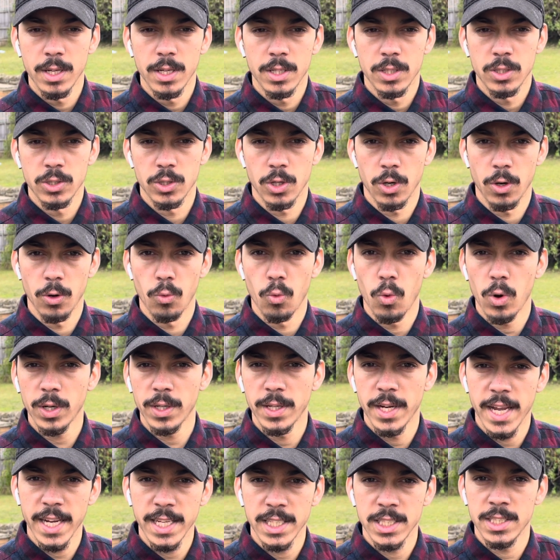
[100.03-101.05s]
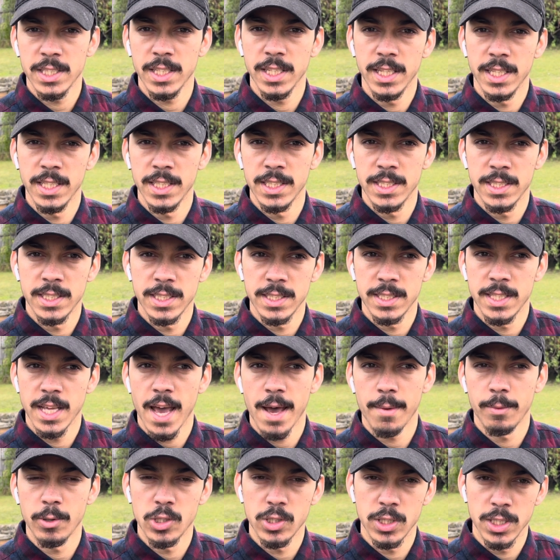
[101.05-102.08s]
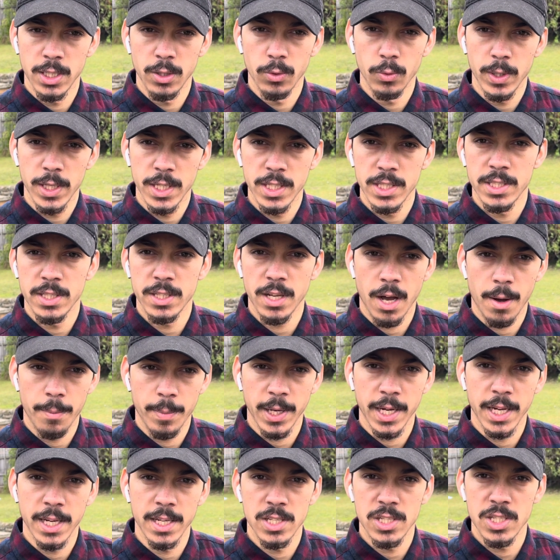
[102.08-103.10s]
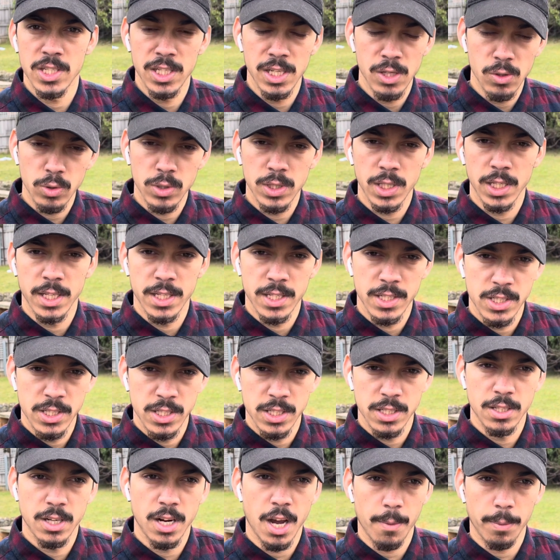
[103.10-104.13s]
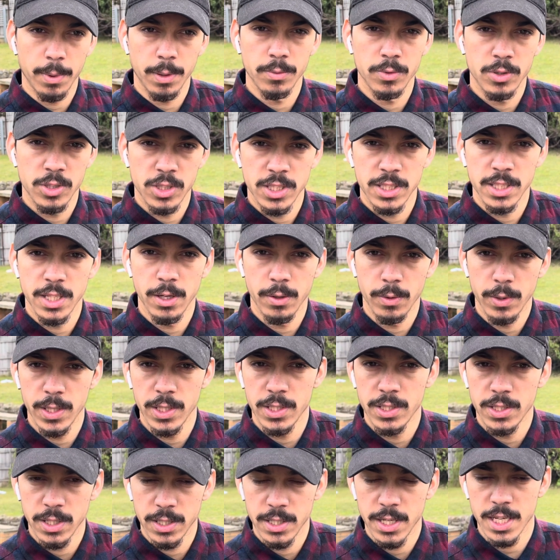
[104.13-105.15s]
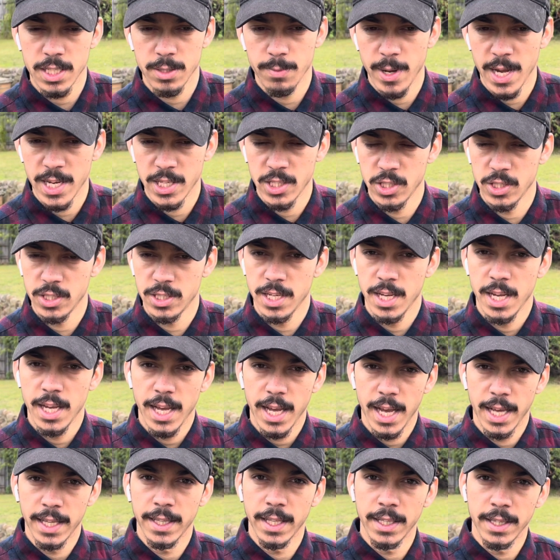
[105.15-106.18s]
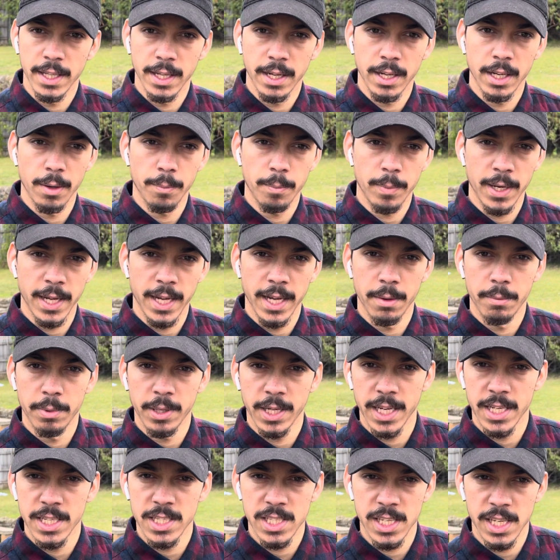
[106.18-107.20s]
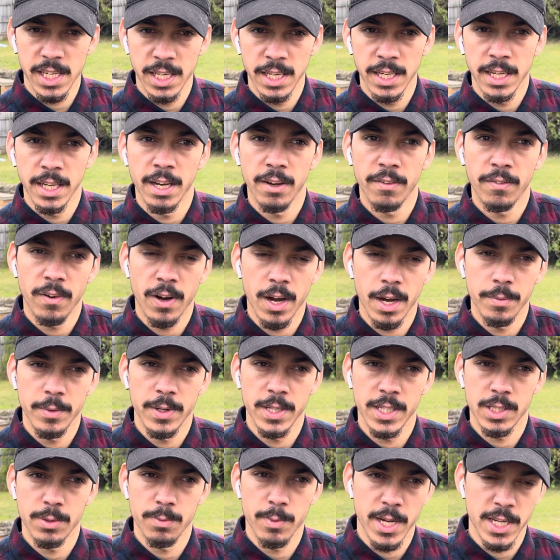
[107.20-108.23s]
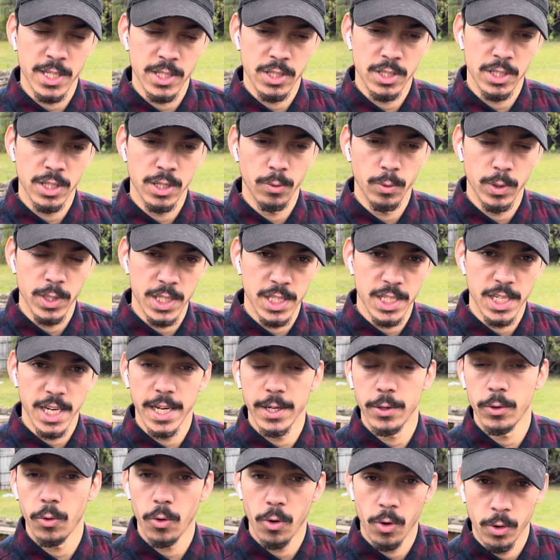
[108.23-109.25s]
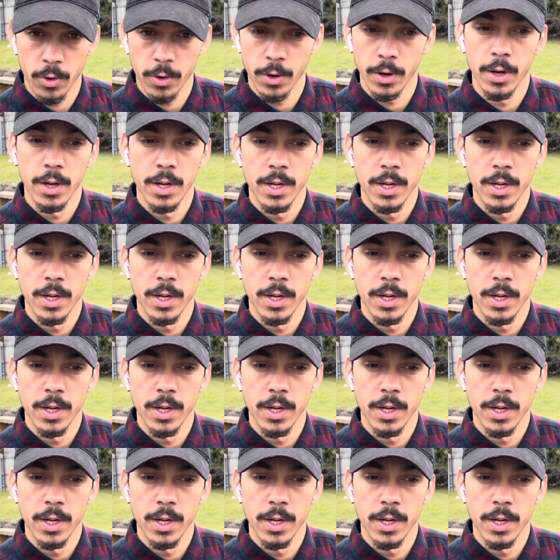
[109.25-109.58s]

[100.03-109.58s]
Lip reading: So what next is they have a series up against New Zealand, a couple of series test matches, and then they're going to play up against India 5 test match series later on.